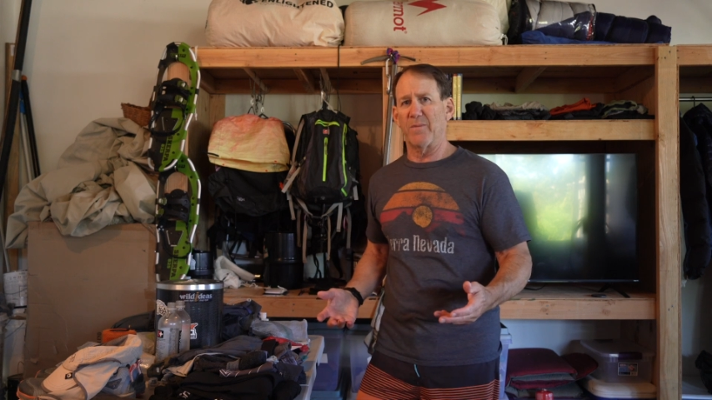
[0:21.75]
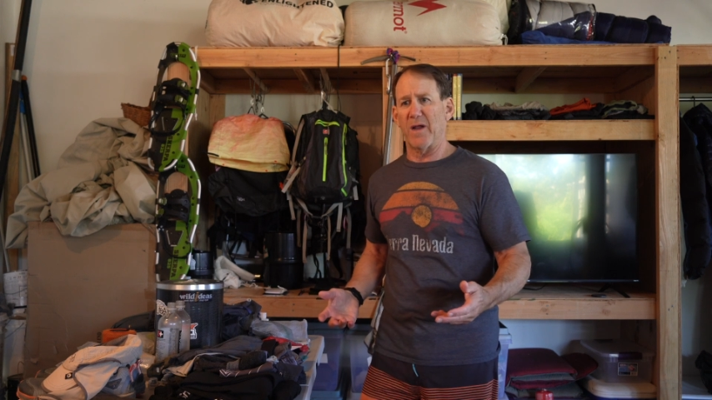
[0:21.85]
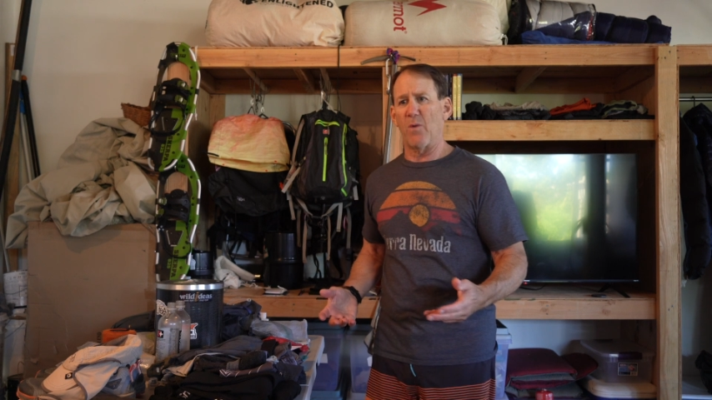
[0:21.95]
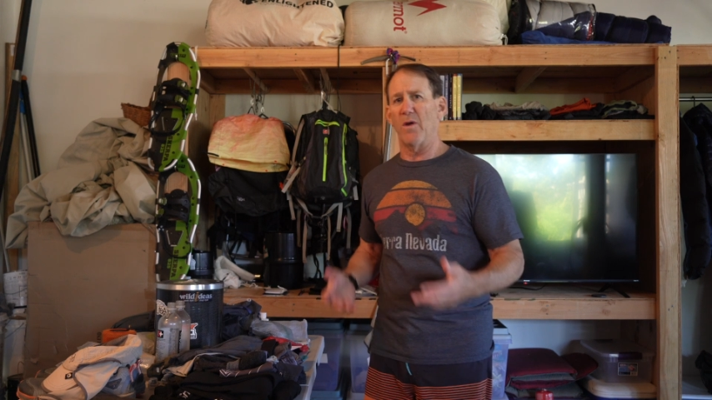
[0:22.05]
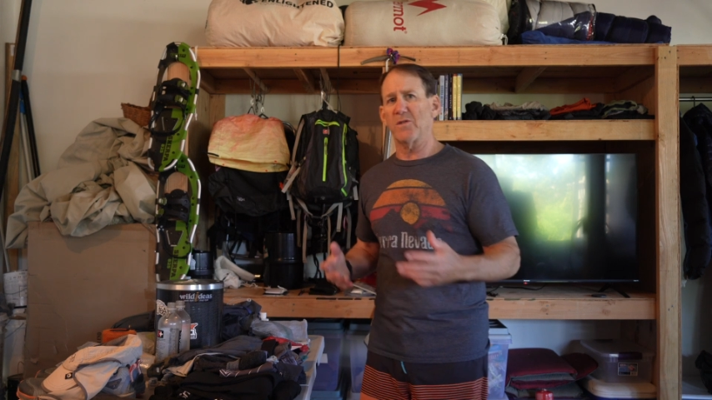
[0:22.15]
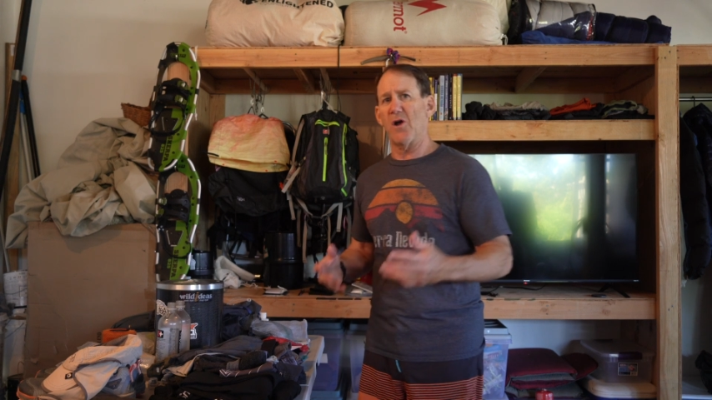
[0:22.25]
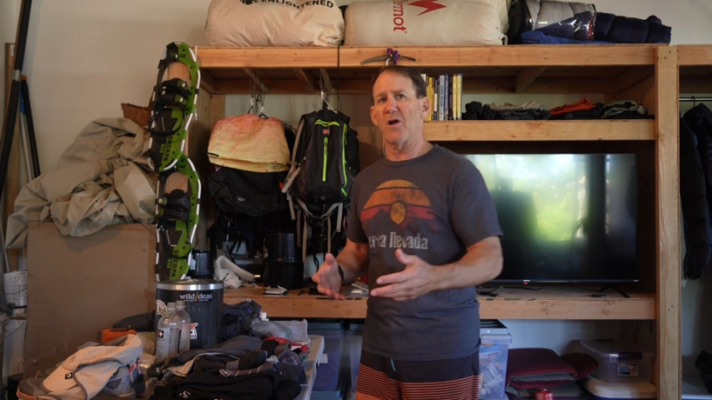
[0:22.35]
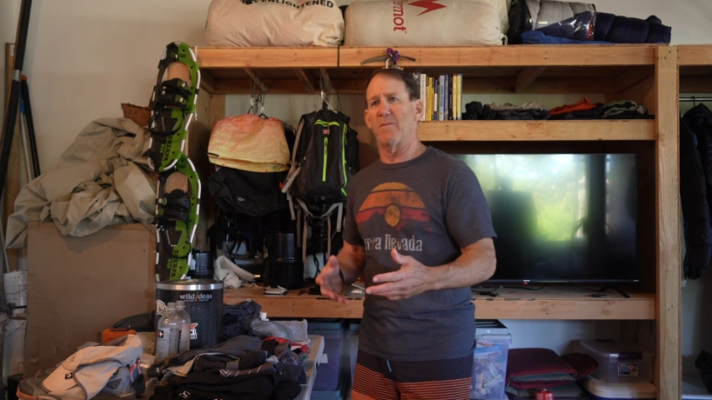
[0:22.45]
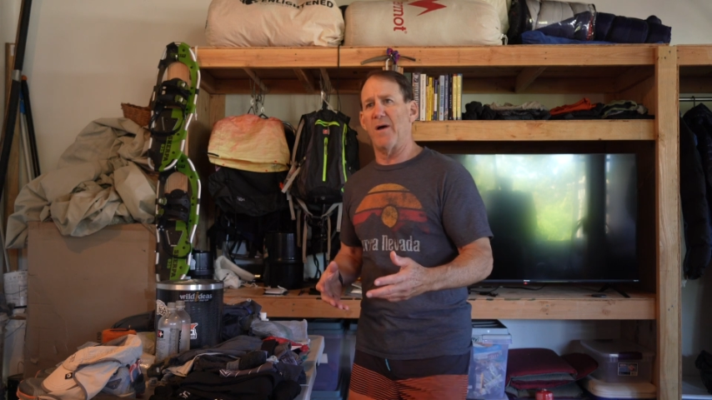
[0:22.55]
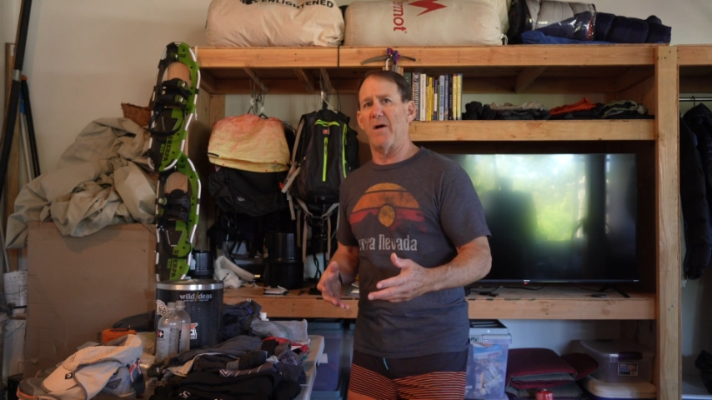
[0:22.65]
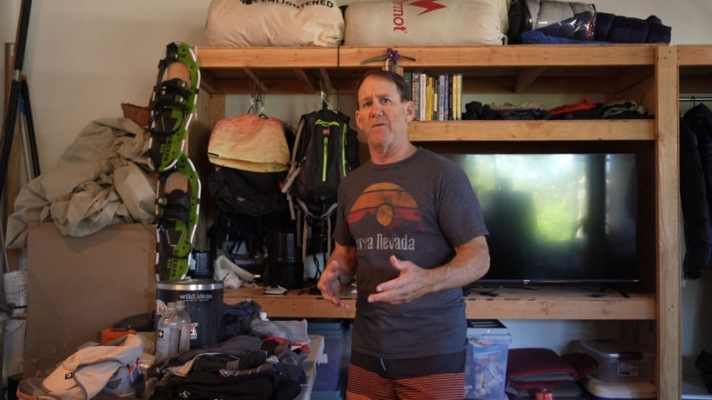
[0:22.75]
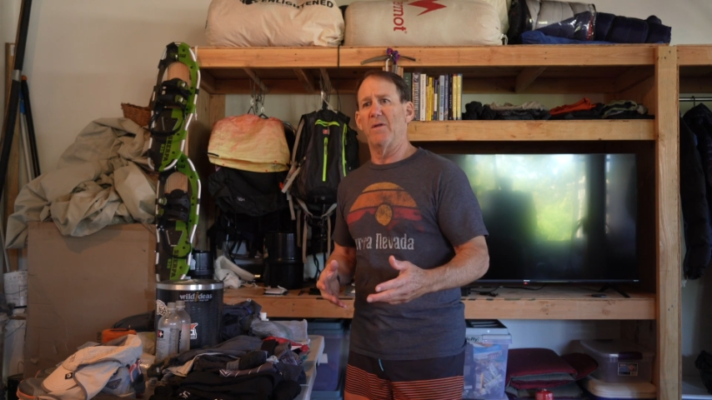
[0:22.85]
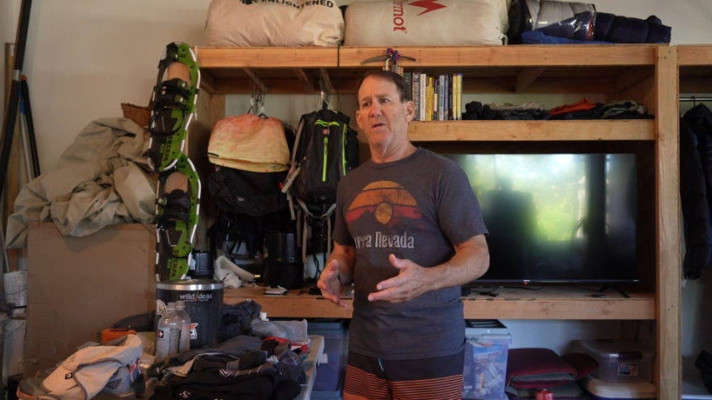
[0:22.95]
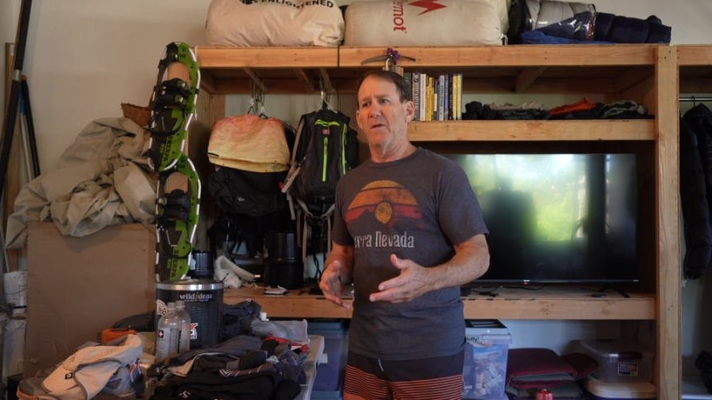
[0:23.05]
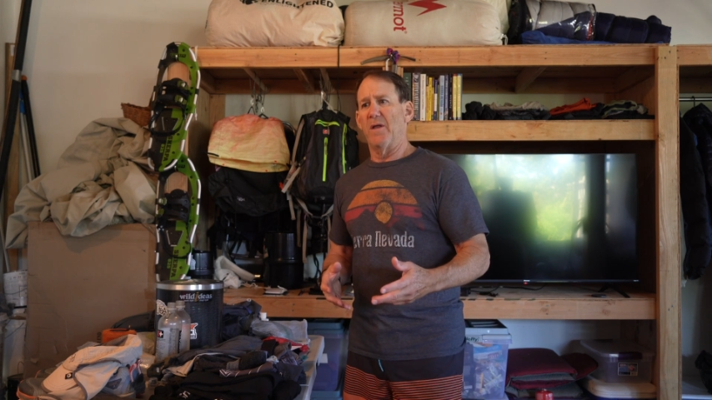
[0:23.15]
but I want to talk
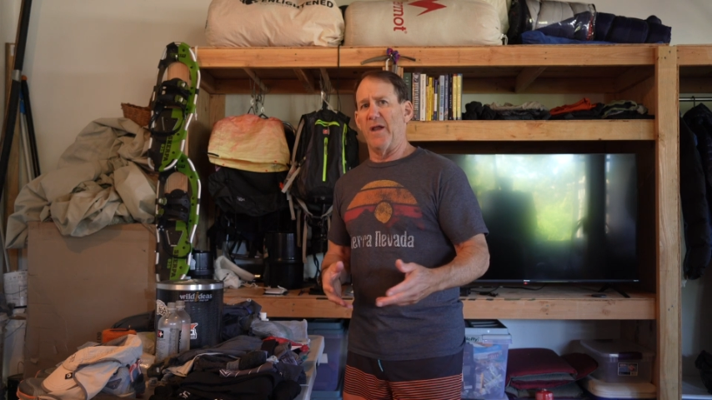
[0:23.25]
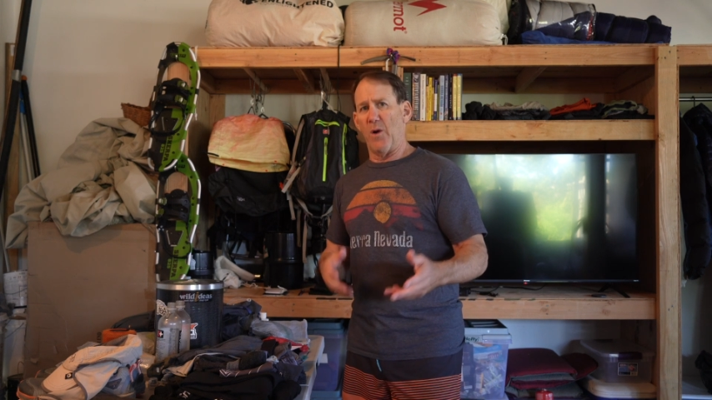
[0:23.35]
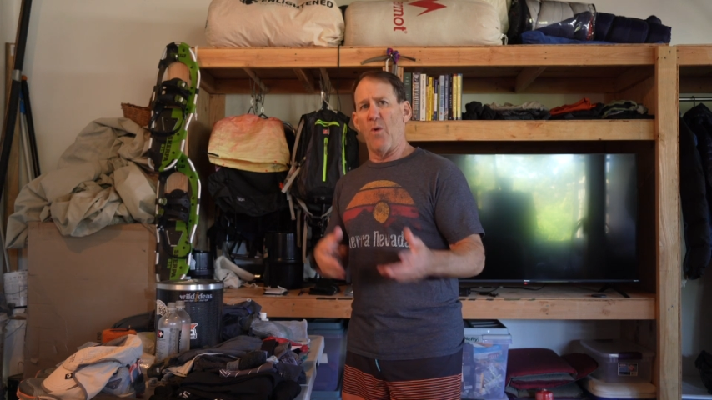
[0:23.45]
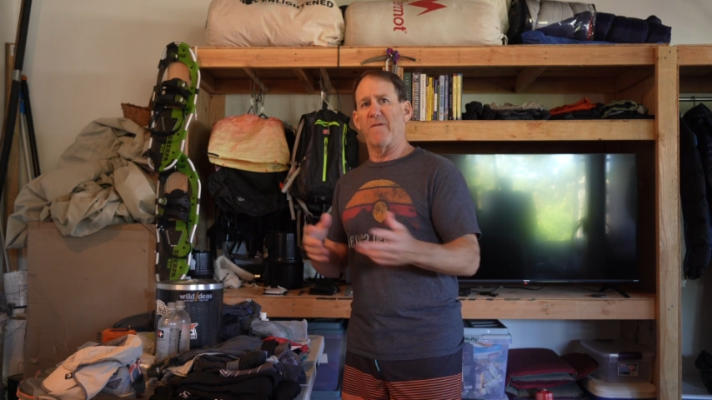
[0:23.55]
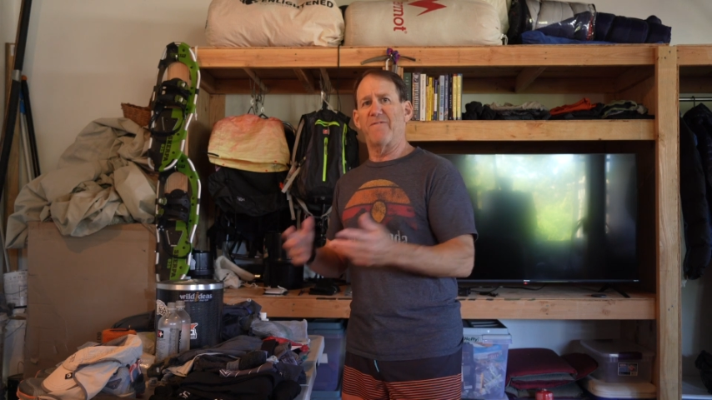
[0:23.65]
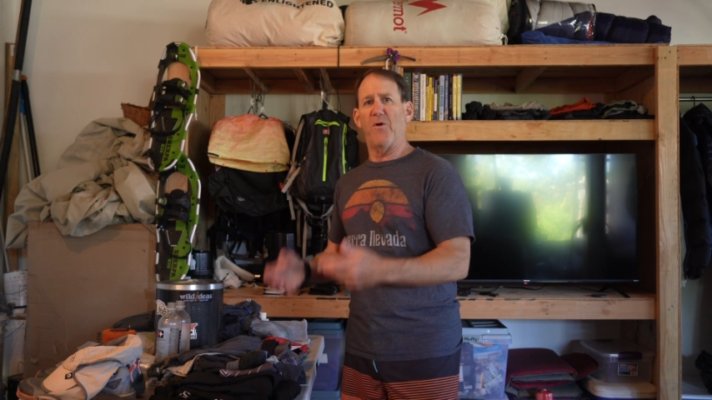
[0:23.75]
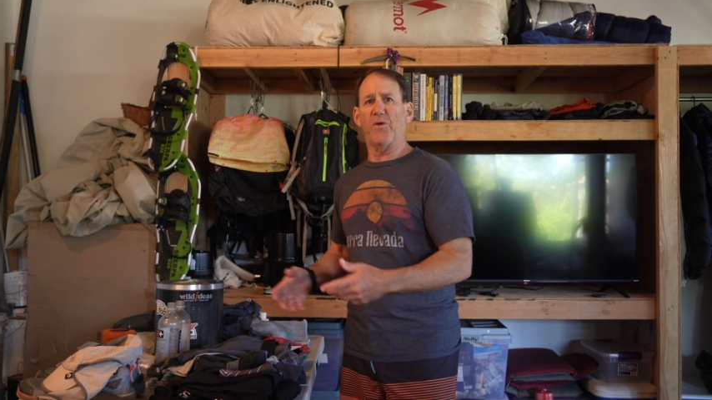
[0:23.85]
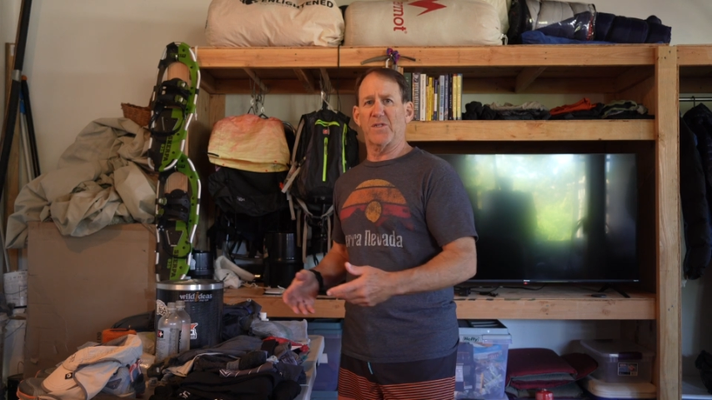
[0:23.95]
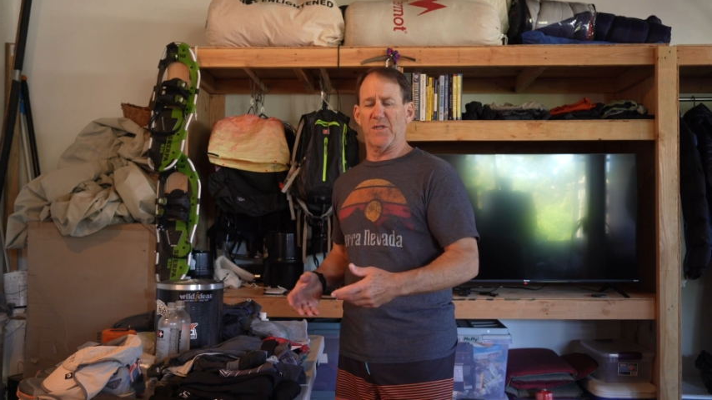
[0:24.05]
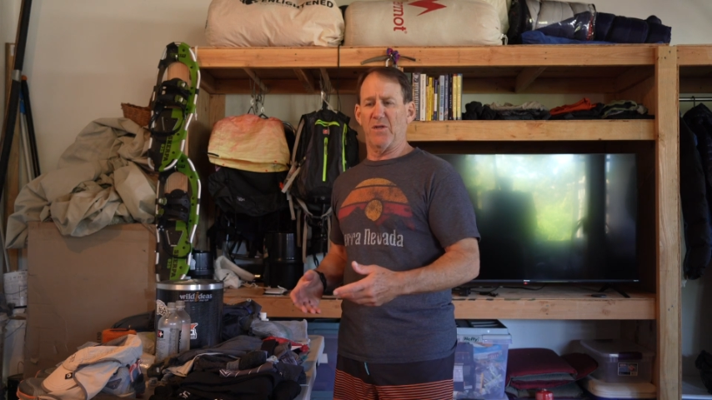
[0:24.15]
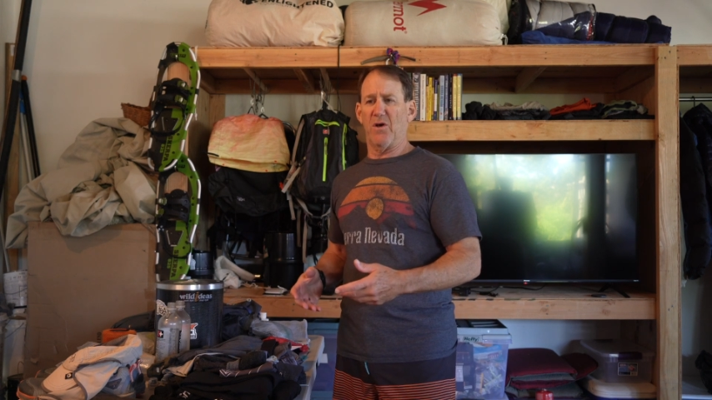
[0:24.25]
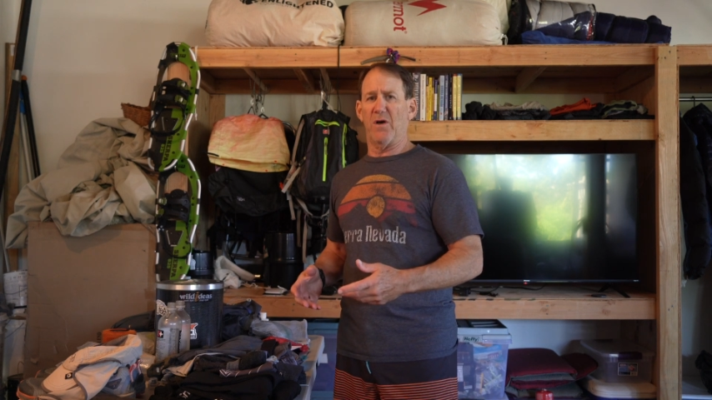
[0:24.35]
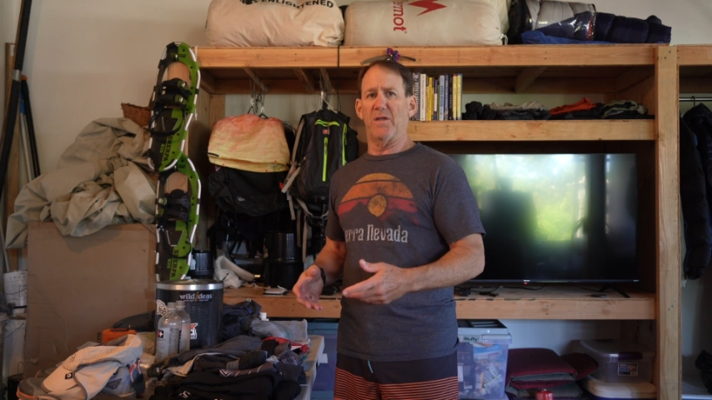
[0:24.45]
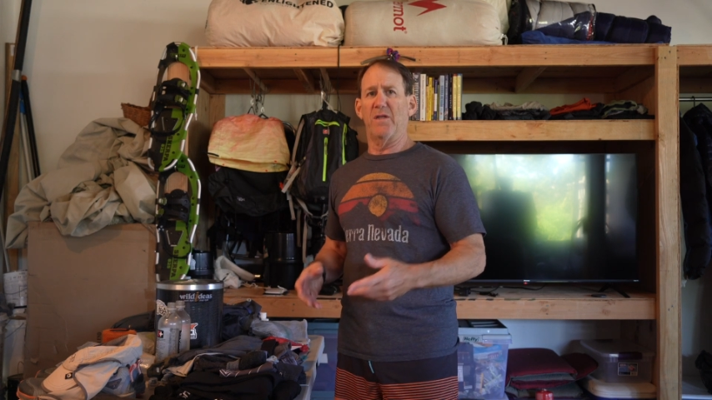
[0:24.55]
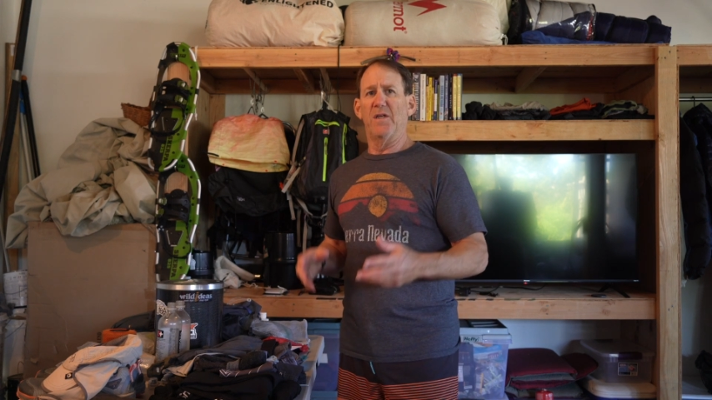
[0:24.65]
about and I want to focus in
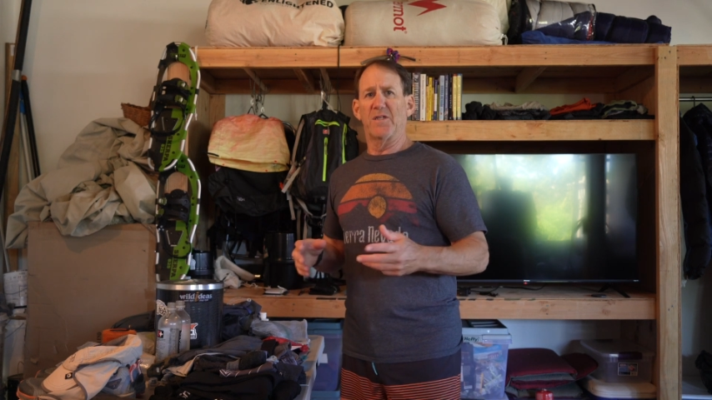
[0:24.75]
on